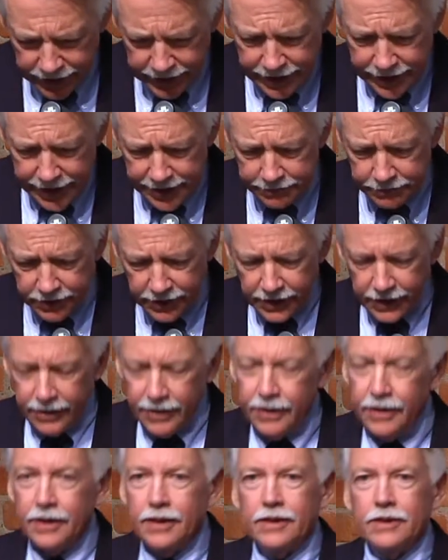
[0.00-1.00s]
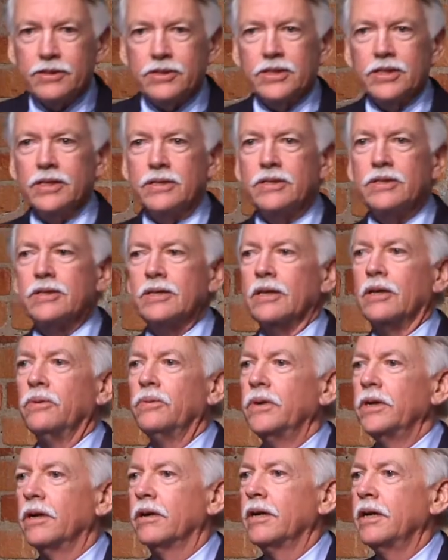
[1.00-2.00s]
Um, since uh,
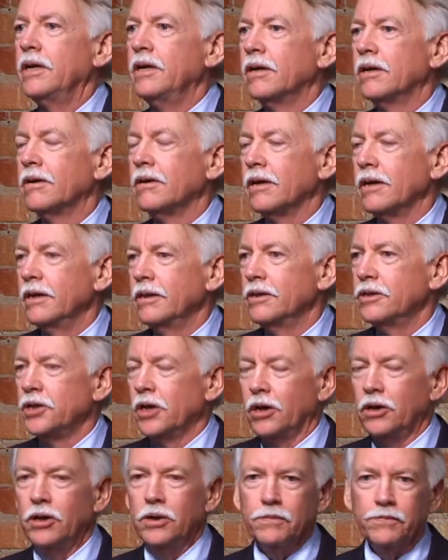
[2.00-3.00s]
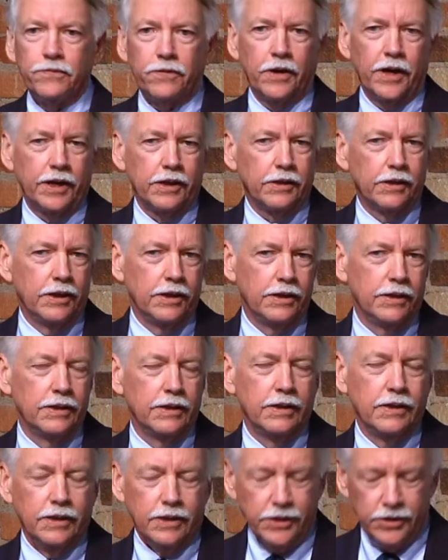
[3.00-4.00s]
we are here in the John Hope Franklin
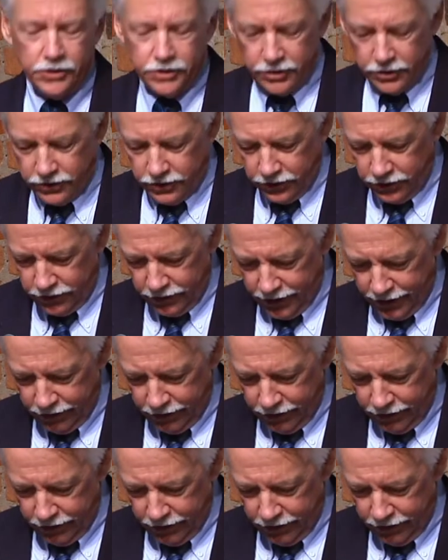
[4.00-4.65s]
Institute,